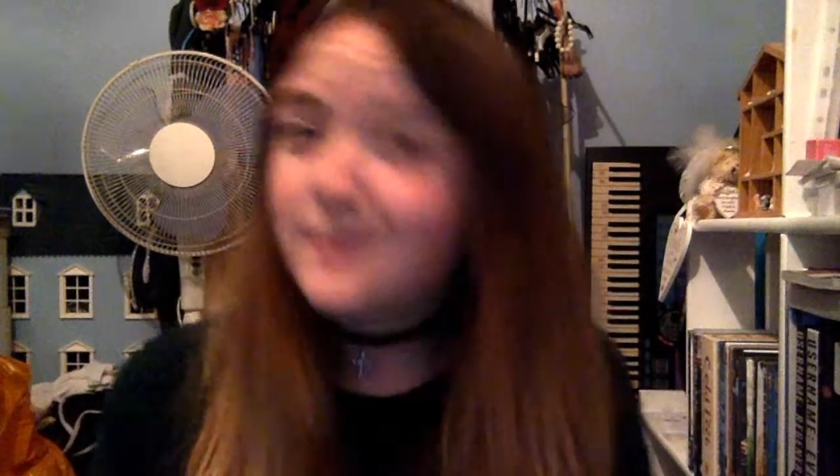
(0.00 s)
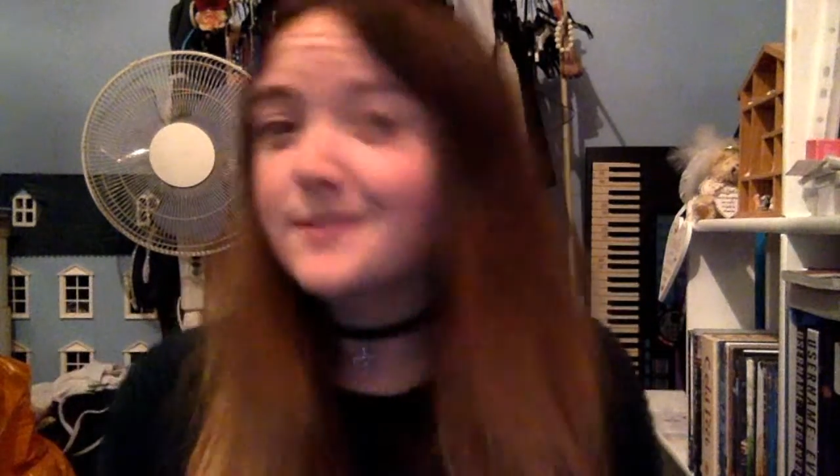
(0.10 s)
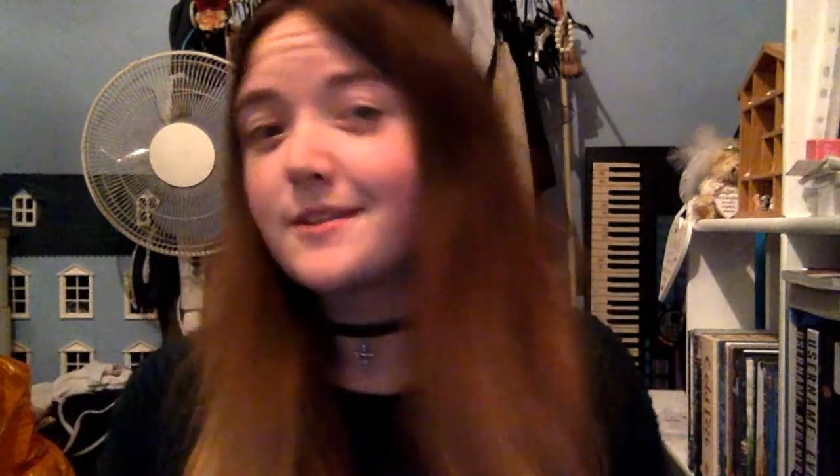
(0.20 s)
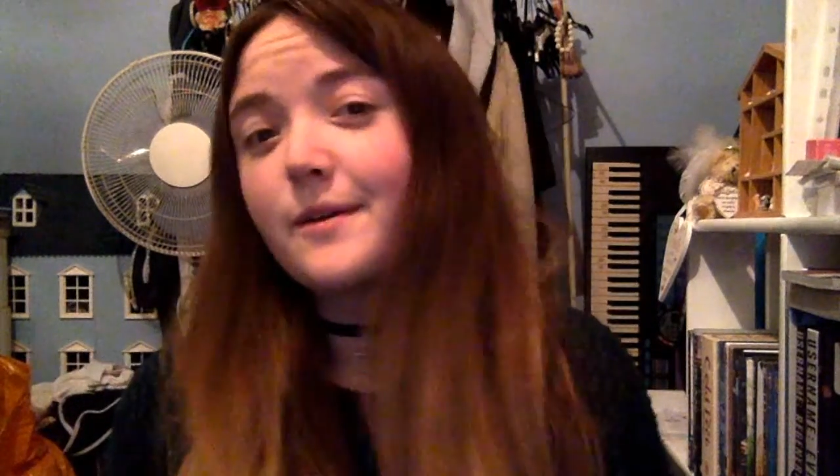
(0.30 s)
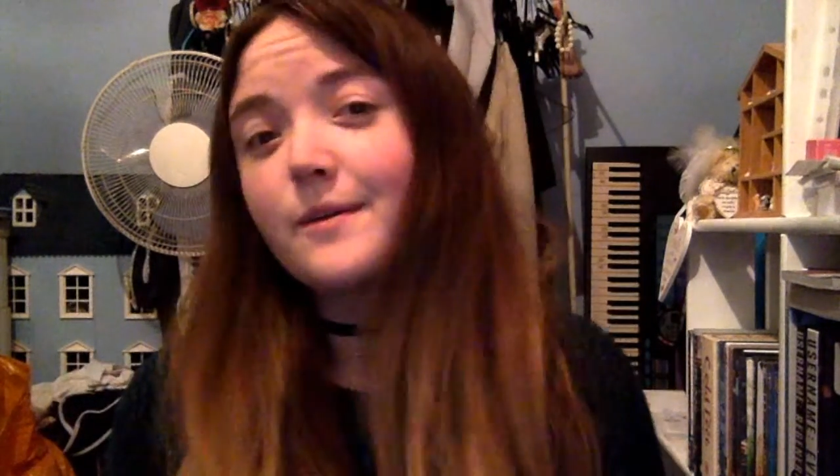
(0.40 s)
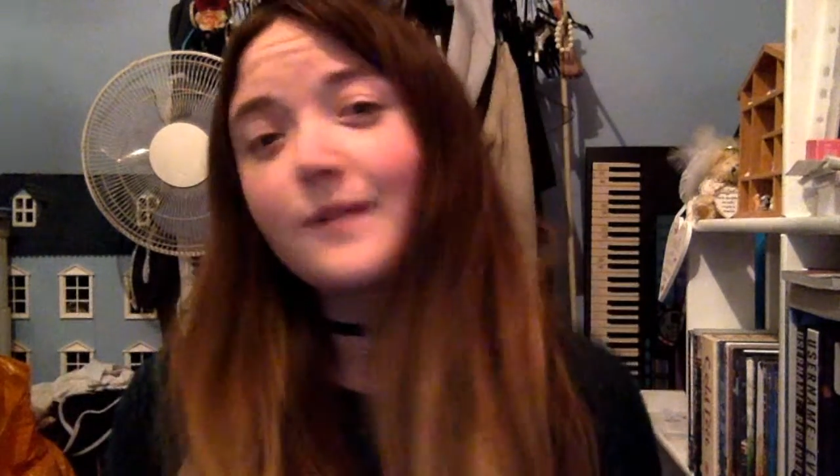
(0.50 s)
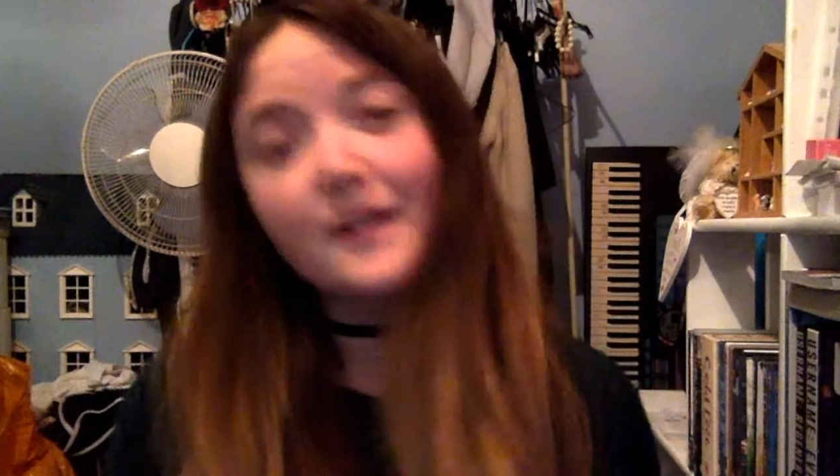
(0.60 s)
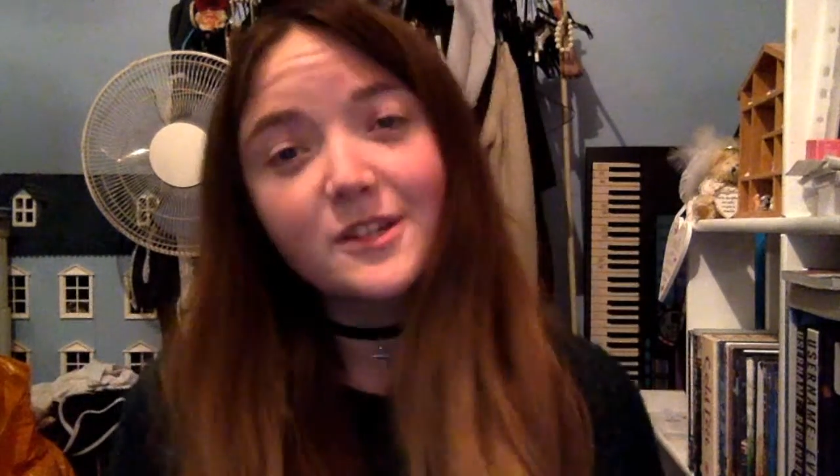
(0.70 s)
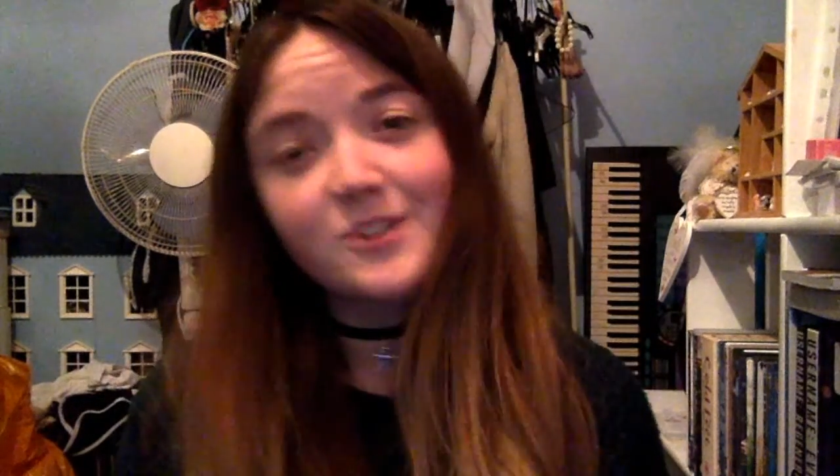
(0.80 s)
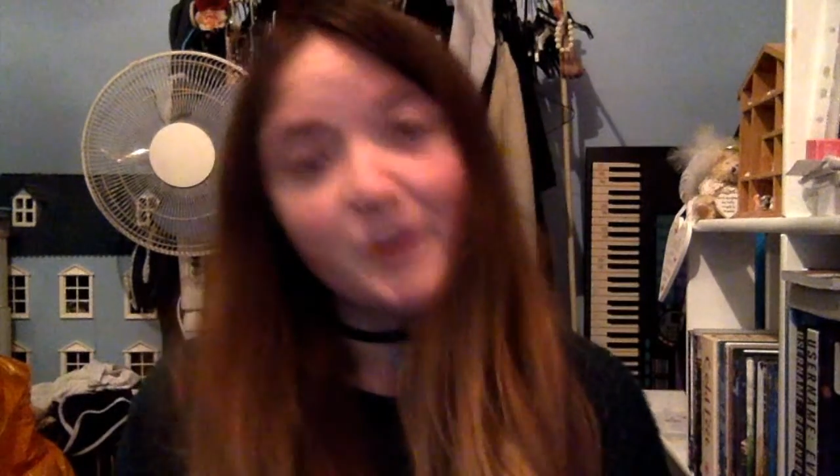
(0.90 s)
So
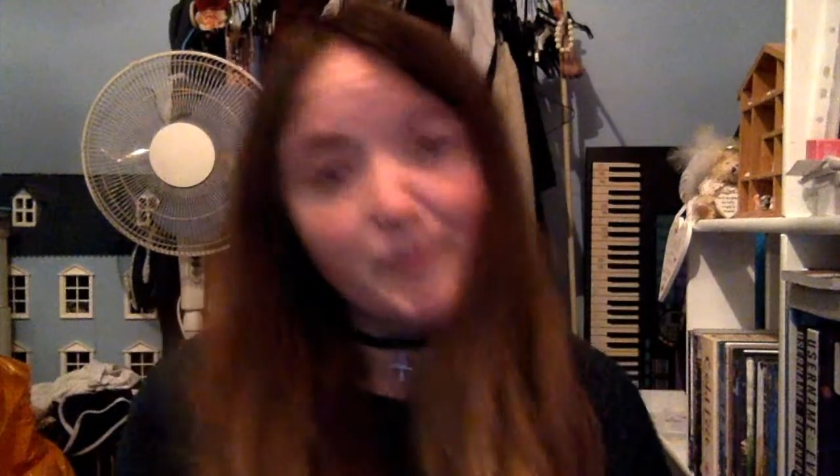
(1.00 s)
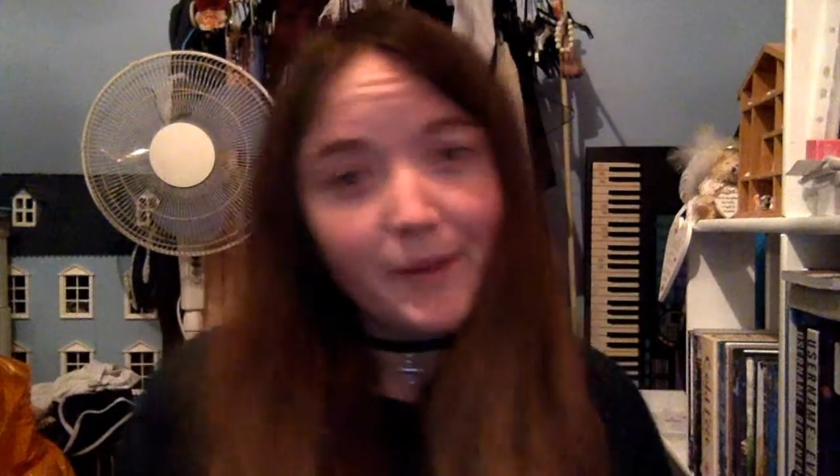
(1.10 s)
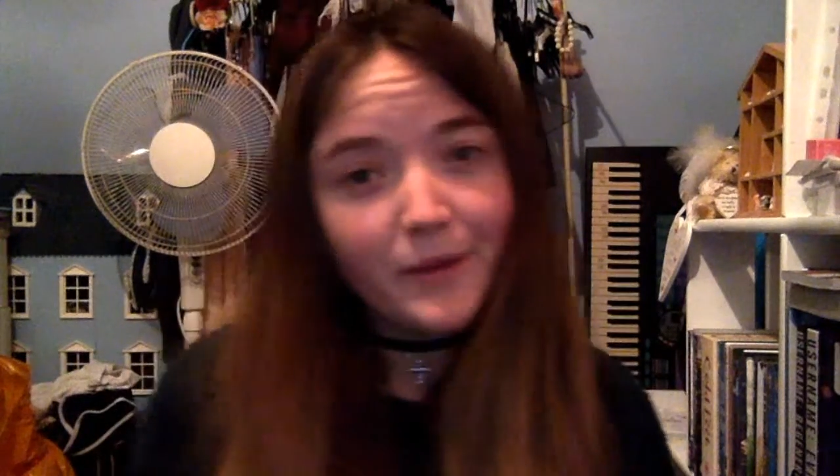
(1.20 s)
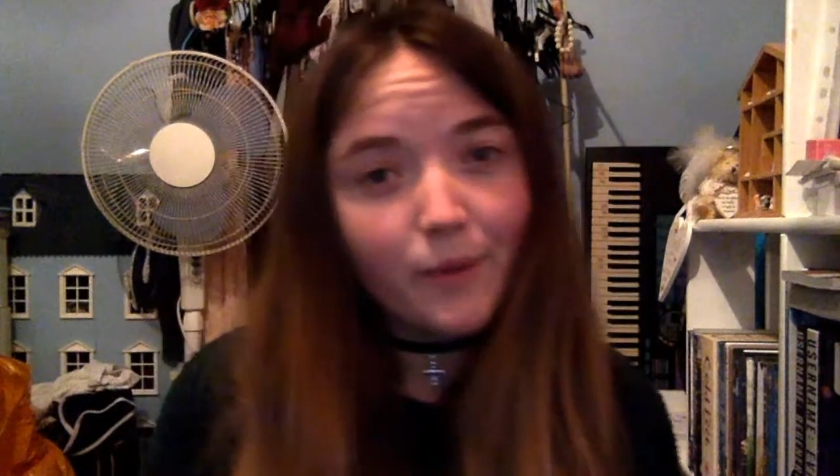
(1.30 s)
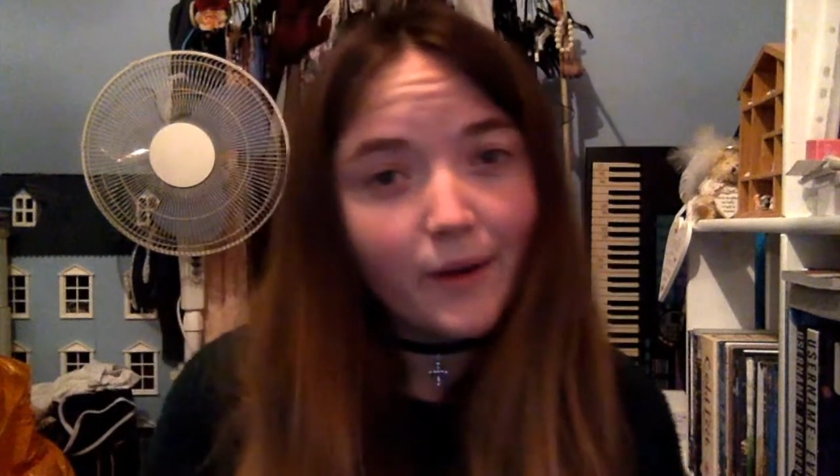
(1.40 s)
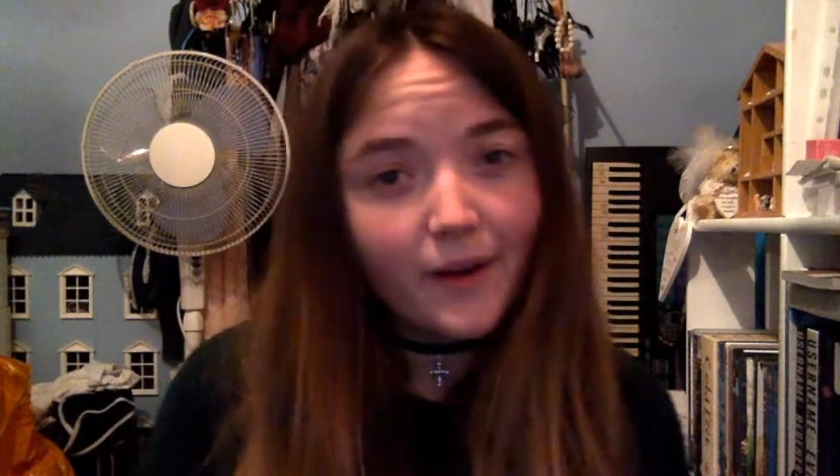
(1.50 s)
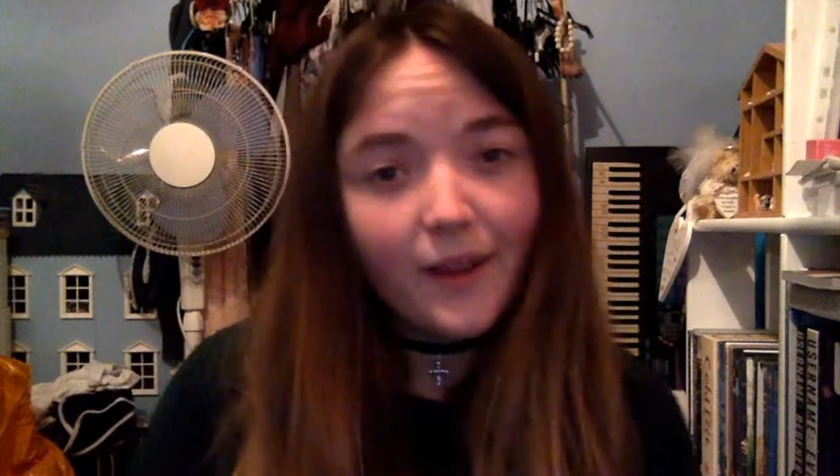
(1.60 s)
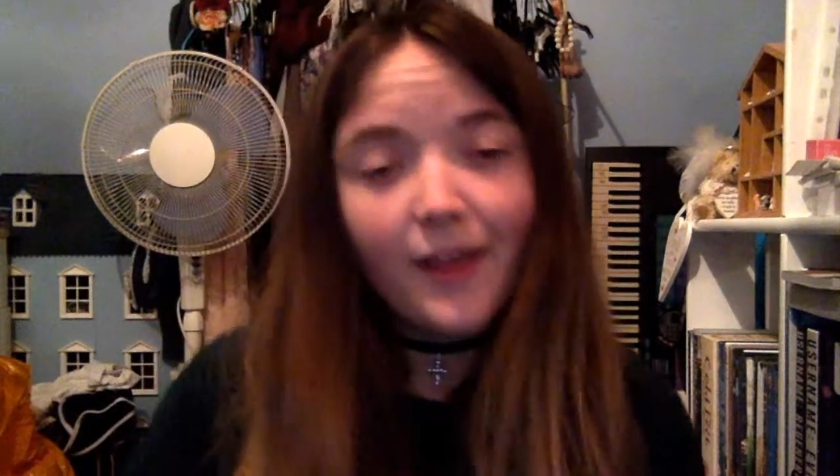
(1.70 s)
last year I made one,